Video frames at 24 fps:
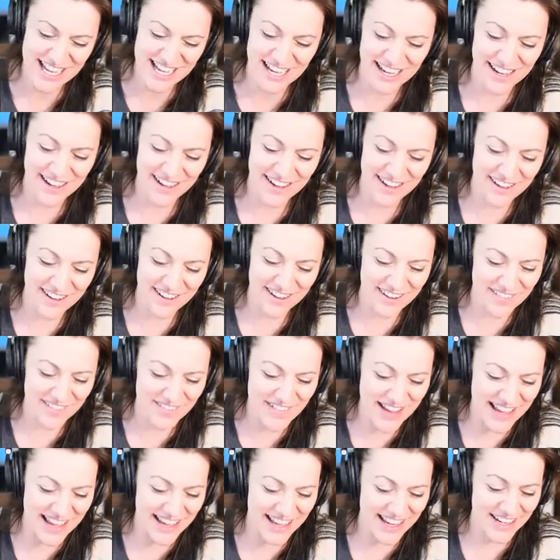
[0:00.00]
Oh
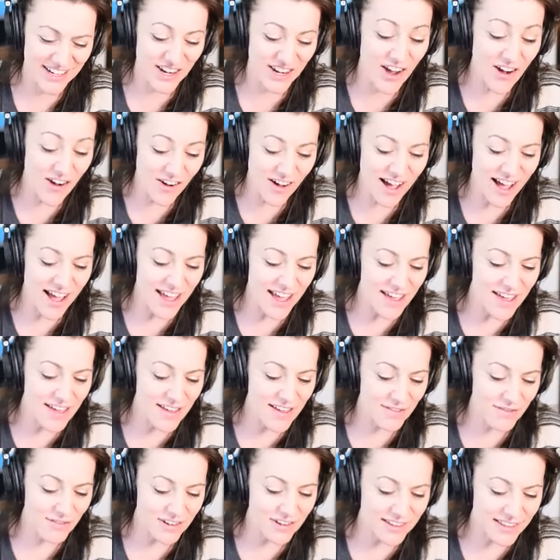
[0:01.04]
man, no,
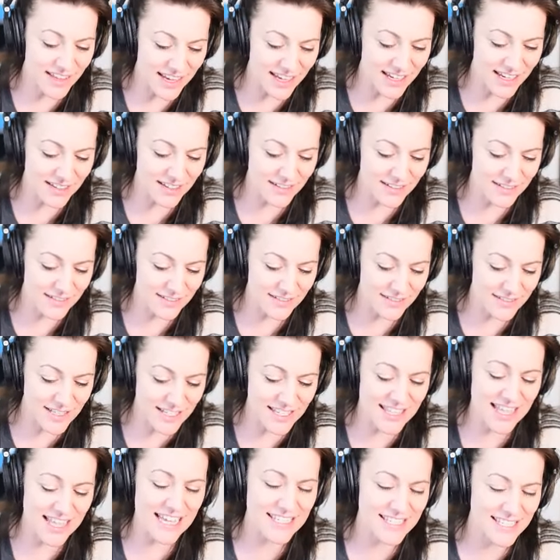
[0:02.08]
I relate to
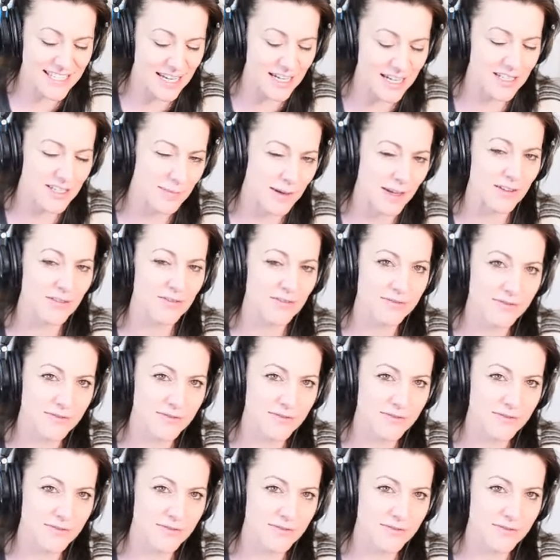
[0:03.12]
that sentiment